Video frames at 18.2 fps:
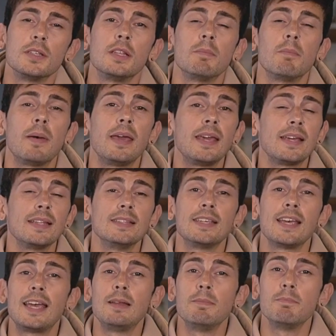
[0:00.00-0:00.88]
that may
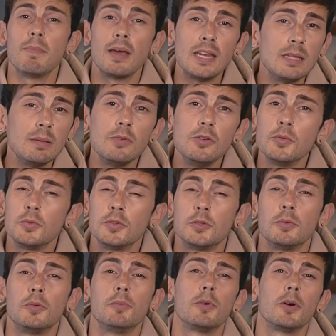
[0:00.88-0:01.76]
contain many
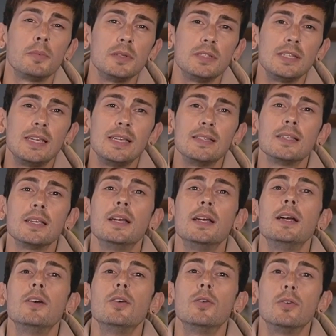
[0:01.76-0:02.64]
mutable properties
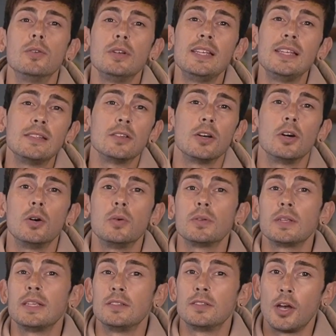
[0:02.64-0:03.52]
or need to hold
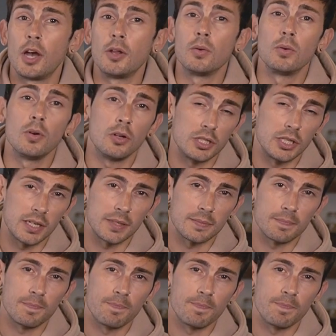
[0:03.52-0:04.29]
internal logic.